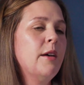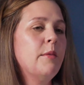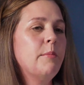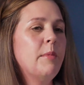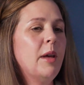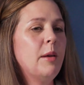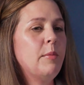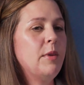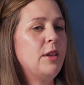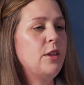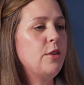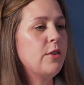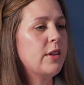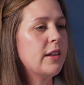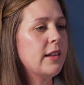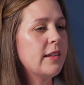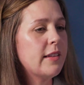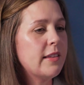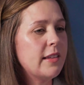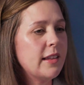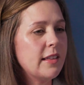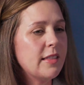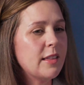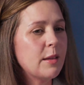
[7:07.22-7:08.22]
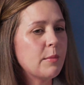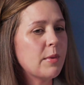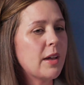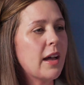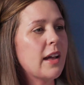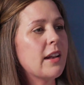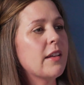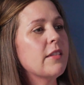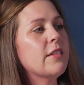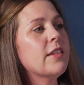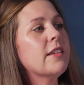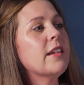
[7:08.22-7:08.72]
Maybe you can see them
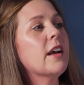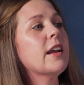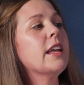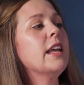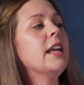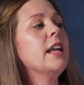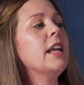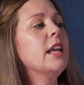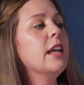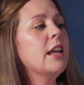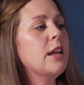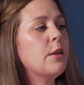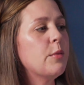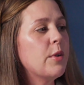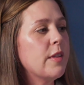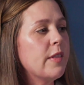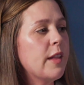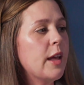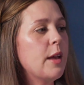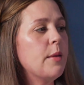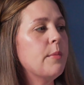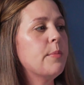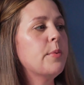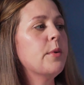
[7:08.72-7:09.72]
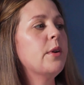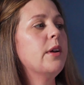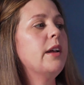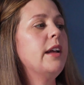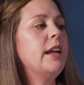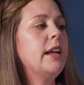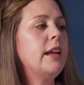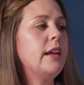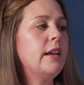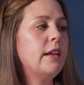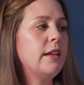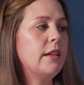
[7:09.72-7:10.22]
kind of sucking in when they
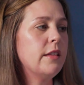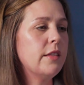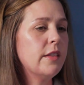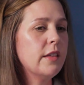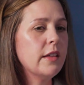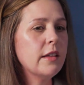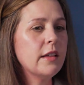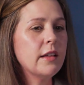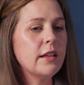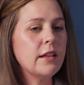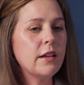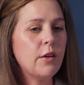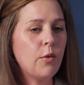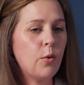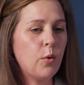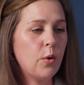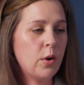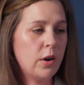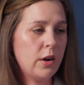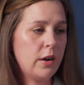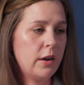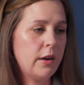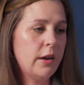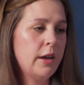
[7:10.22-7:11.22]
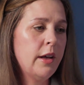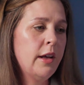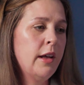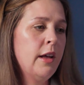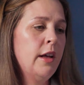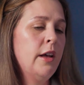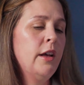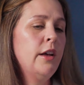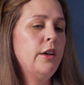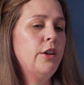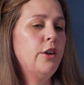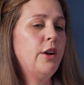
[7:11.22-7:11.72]
breathe, or
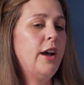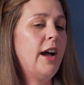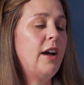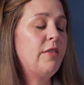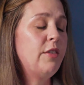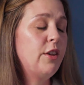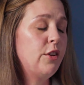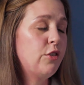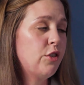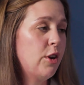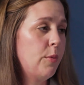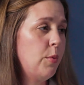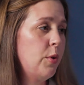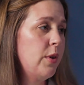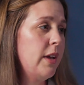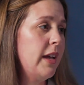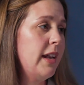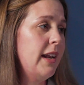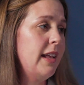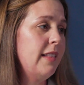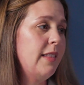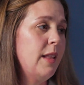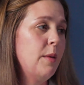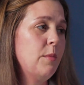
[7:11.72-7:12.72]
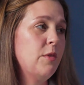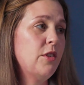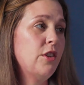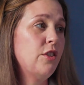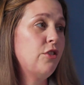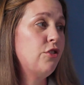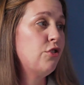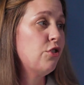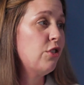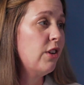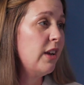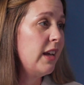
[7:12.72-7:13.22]
you're having trouble getting them to
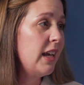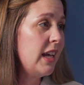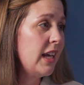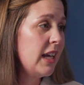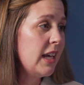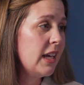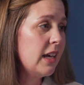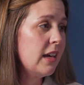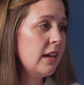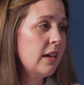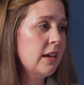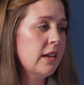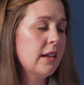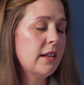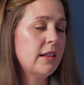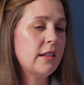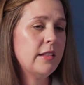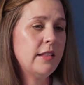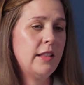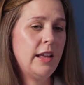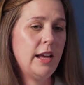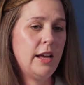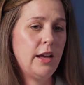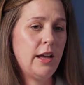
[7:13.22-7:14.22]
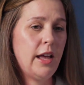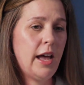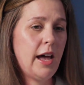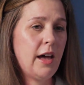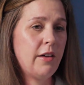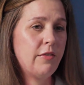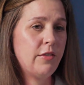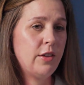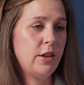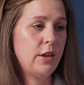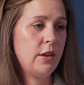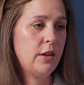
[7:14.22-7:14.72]
drink. They
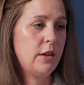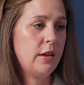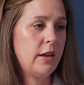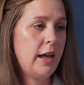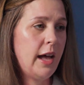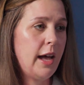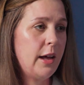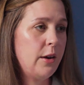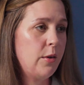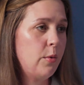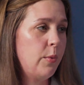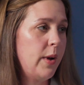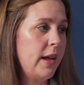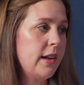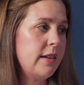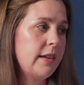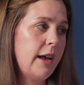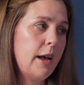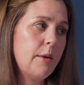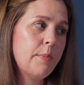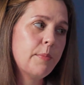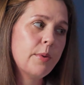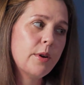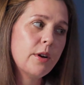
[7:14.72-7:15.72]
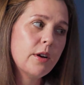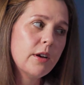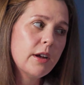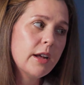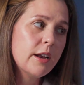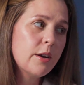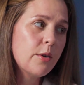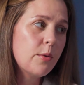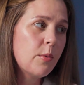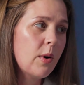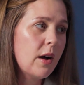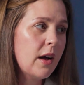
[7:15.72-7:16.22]
haven't had a wet diaper
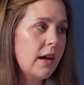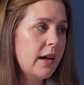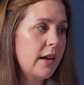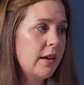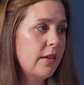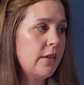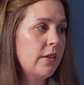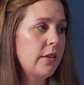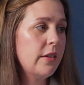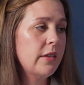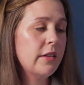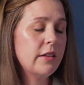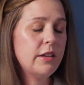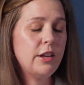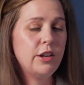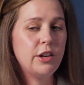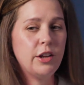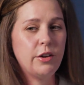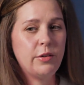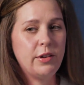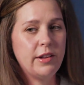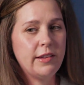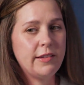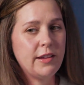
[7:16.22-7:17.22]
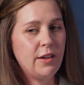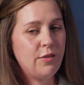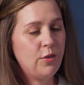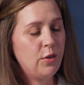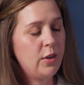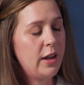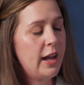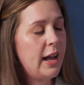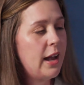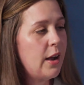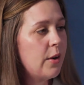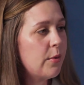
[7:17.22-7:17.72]
in a while, in
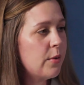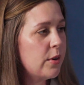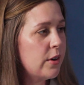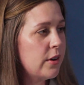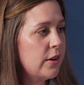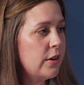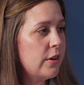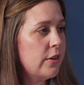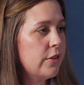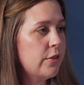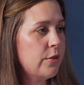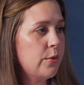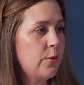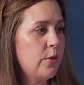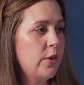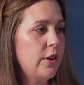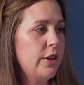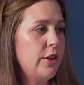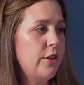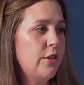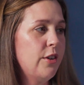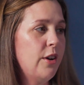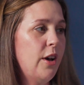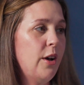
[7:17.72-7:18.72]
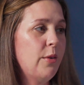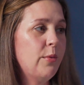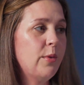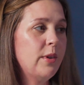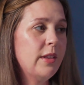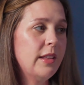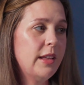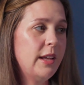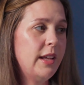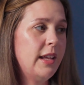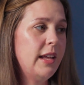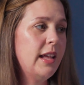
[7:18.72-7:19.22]
several hours, or you're not
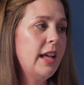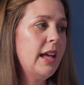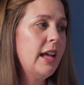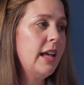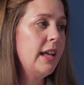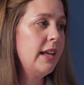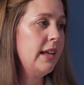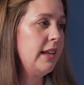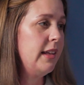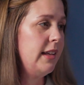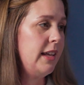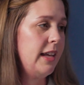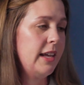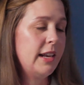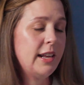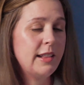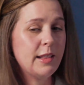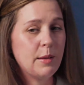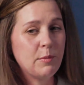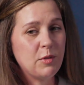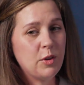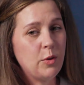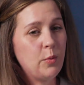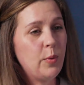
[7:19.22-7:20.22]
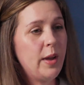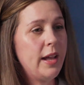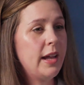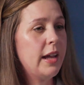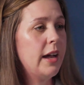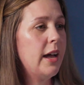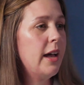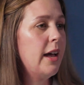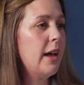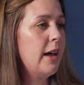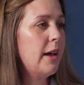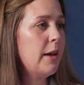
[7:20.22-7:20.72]
really getting them to
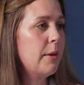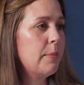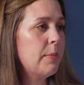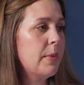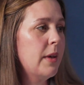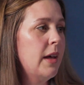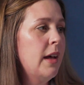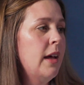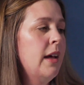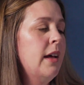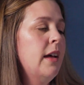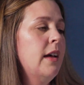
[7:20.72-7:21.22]
wake up.